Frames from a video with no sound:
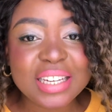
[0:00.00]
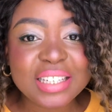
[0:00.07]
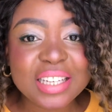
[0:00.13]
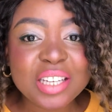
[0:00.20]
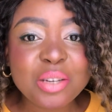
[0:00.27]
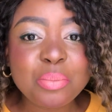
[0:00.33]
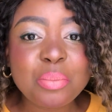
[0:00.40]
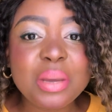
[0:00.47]

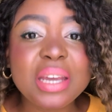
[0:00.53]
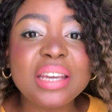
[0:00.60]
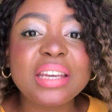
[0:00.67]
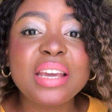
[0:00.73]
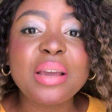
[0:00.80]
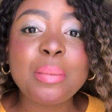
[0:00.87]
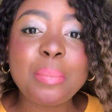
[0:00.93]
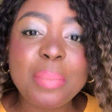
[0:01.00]
in
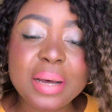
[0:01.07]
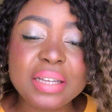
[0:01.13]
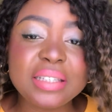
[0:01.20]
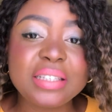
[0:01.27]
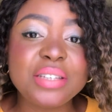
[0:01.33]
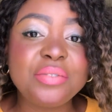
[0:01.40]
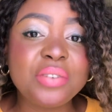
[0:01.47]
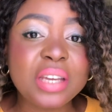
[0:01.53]
making
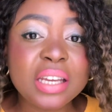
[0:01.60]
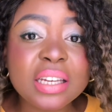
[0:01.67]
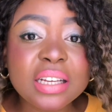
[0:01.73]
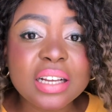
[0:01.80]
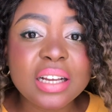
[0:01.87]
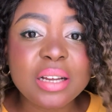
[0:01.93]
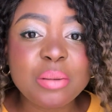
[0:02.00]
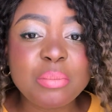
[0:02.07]
passive
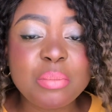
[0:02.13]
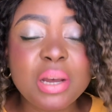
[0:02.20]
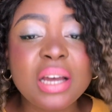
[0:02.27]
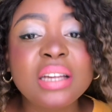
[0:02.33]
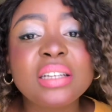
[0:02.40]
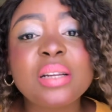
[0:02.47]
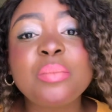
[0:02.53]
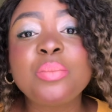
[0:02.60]
income,
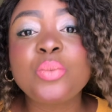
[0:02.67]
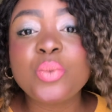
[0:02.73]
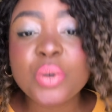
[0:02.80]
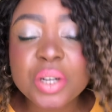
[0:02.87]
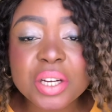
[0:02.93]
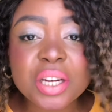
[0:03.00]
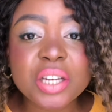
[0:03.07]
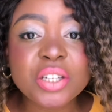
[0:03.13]
and I'm
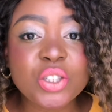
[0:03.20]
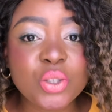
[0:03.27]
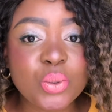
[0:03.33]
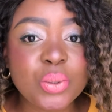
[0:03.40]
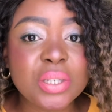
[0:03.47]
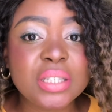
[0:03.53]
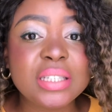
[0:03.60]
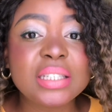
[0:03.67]
working
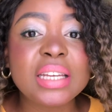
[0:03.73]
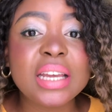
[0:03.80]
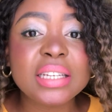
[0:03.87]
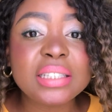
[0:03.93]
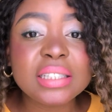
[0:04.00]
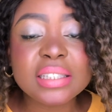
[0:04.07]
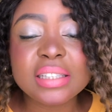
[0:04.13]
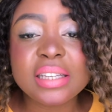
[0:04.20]
towards
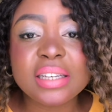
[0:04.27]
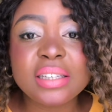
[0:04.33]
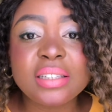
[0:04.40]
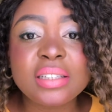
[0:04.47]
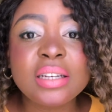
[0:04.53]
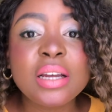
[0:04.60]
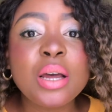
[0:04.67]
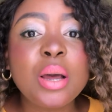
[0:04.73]
getting there
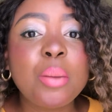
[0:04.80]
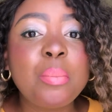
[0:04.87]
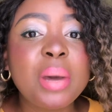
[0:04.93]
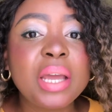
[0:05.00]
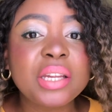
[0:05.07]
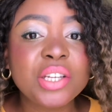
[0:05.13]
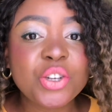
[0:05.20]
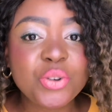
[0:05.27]
by
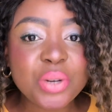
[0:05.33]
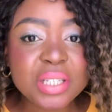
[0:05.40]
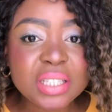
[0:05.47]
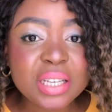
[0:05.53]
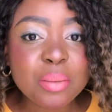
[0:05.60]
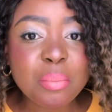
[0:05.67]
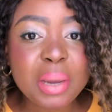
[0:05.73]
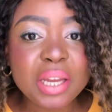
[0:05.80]

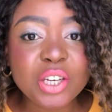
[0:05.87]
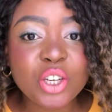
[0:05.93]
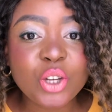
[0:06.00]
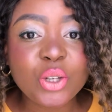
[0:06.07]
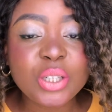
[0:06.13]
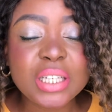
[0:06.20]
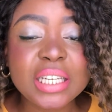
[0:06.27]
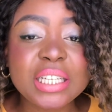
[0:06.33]
increasing my
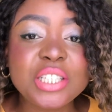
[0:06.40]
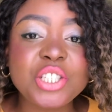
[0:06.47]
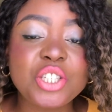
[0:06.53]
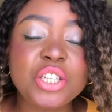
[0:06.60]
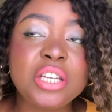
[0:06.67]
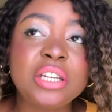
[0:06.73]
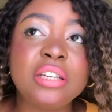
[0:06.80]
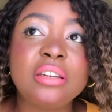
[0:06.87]
knowledge
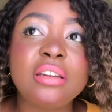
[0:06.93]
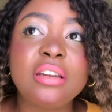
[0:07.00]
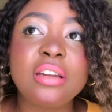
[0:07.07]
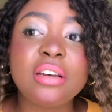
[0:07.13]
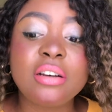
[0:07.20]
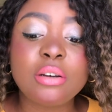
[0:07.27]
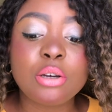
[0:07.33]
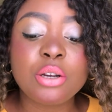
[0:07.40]
in
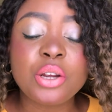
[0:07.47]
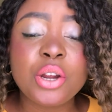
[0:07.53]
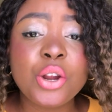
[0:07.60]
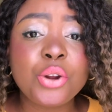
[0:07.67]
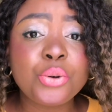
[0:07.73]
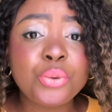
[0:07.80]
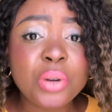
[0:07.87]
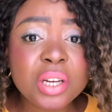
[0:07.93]

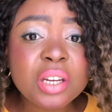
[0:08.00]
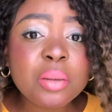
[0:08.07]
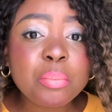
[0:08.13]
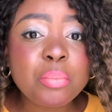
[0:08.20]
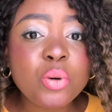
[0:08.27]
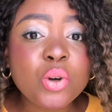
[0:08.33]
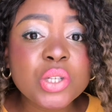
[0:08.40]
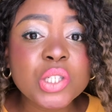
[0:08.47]

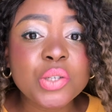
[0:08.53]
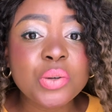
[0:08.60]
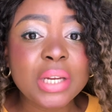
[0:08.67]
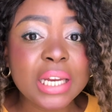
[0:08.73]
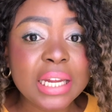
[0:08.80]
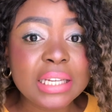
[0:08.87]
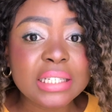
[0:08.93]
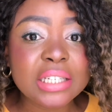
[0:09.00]
reading books
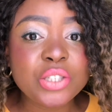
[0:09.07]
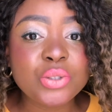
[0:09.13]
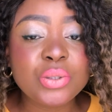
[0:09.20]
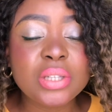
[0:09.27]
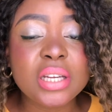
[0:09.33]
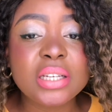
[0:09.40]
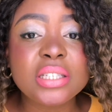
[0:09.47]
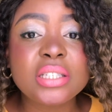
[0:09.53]
related to
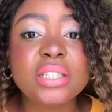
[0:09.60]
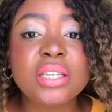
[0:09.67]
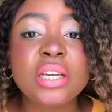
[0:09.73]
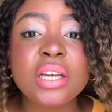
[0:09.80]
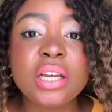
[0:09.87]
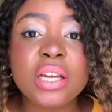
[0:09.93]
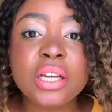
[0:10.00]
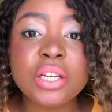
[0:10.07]
that
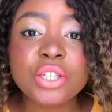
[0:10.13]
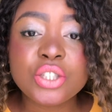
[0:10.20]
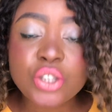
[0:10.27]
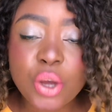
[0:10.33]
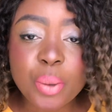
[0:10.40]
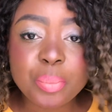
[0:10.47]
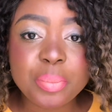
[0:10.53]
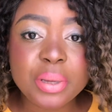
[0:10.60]

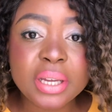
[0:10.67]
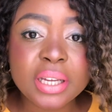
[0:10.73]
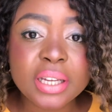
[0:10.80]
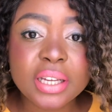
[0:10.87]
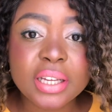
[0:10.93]
topic,